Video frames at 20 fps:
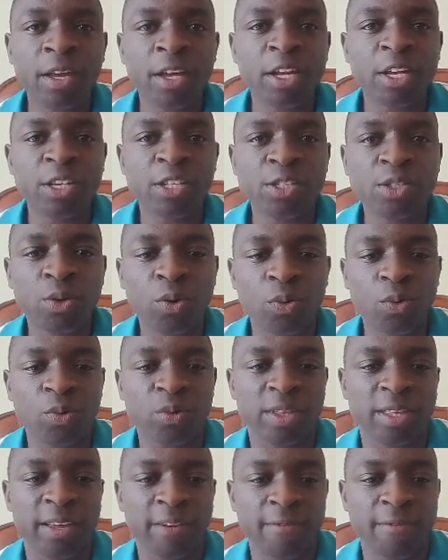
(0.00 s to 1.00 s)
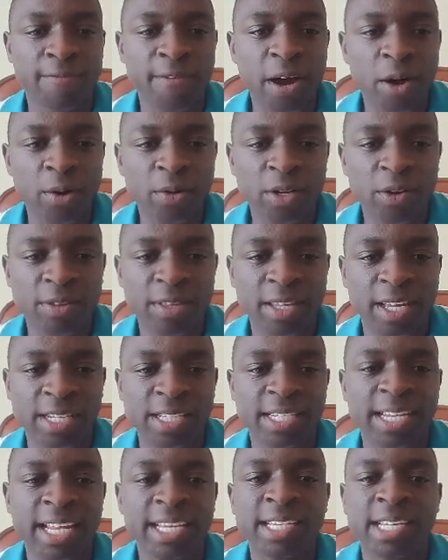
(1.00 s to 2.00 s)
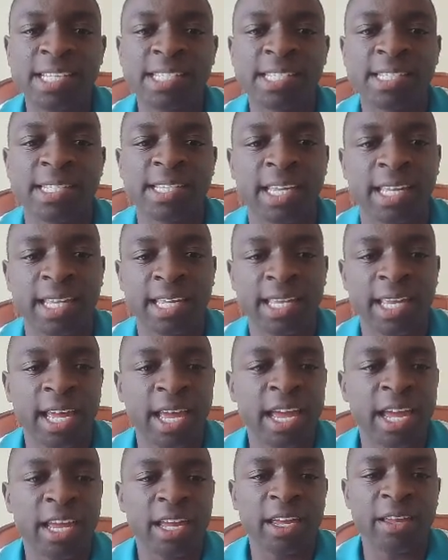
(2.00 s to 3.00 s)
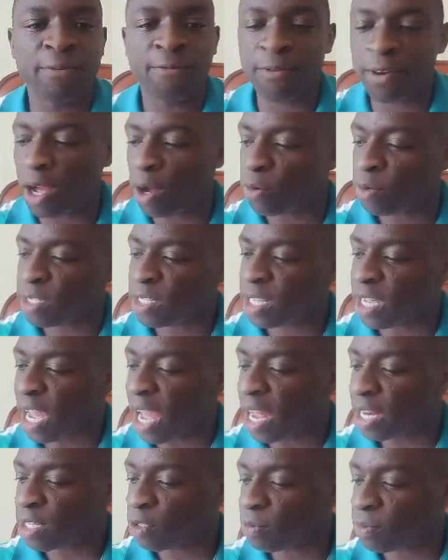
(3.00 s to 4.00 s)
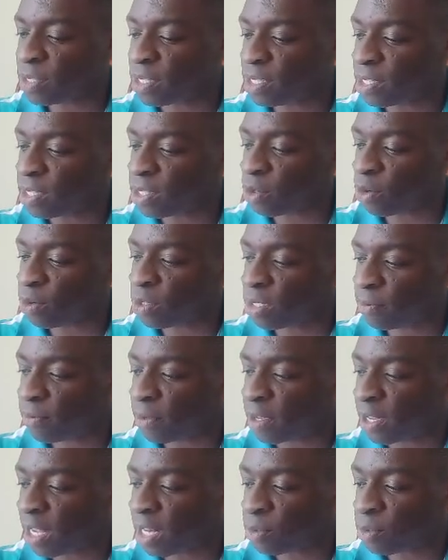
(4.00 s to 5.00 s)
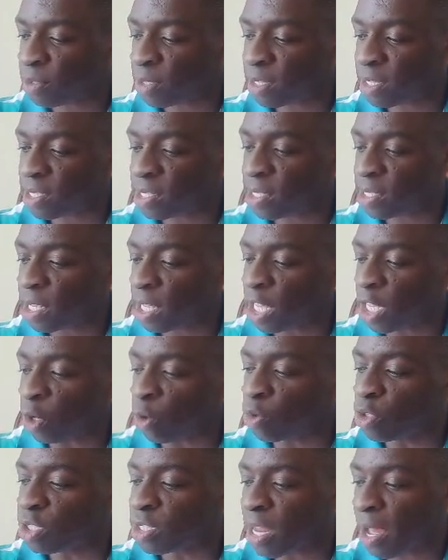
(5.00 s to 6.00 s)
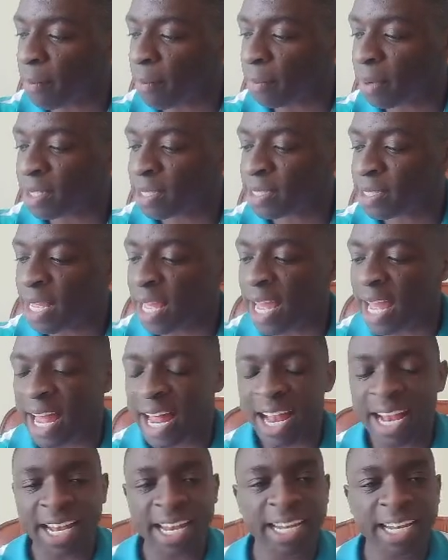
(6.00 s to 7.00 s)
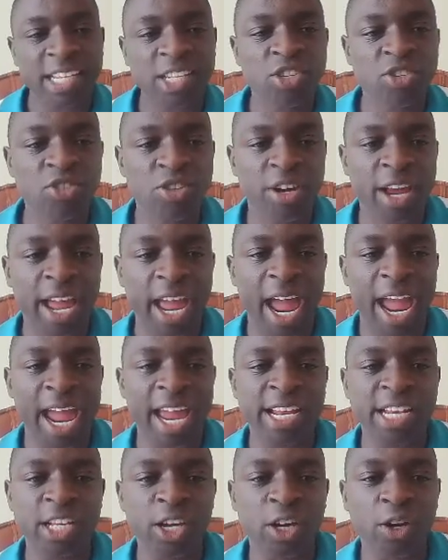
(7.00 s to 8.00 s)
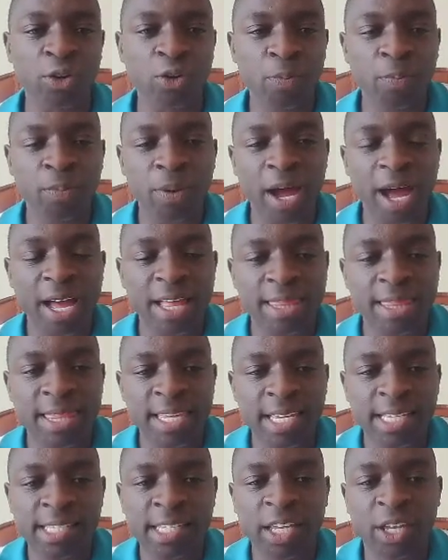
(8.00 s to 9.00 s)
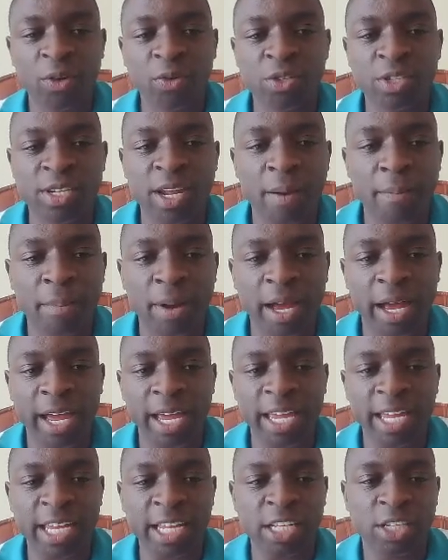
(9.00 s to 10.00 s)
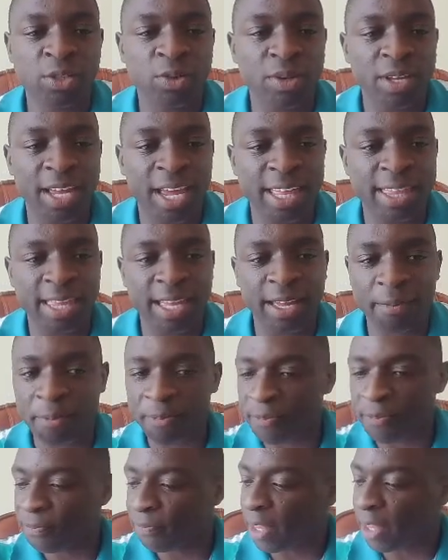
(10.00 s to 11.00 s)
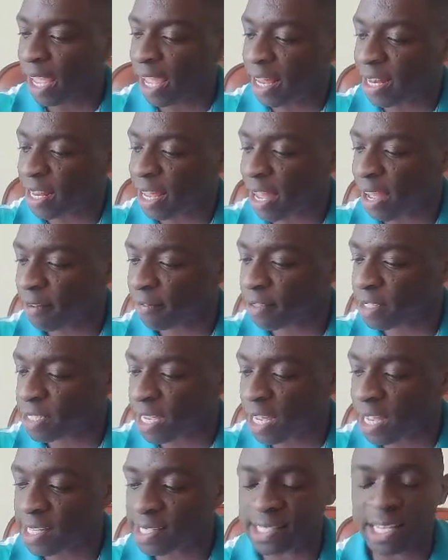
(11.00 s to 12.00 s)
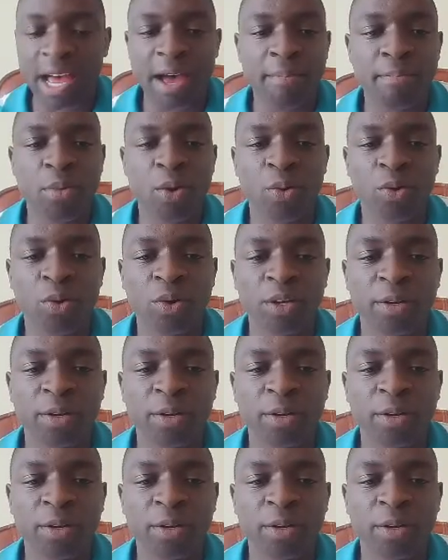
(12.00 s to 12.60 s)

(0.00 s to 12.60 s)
So they found out that, let us see, if counting atoms is so difficult with these huge numbers, let us try and group these huge numbers together and have it as a mole.